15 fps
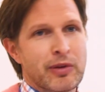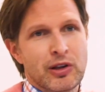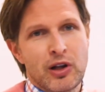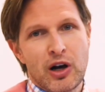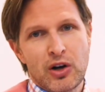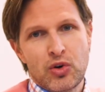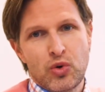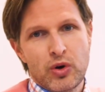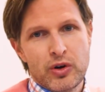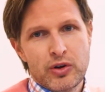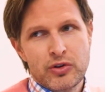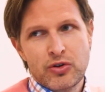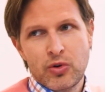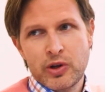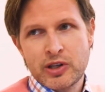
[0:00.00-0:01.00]
law court.
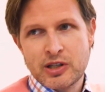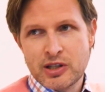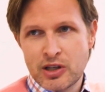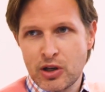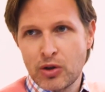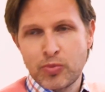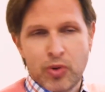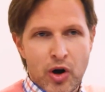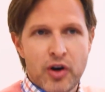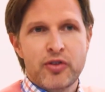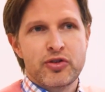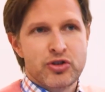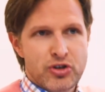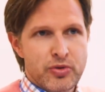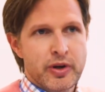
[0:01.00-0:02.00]
So it's still part of
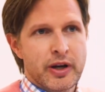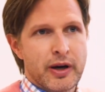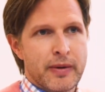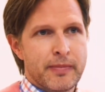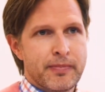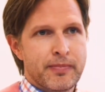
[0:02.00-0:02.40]
the Sharia.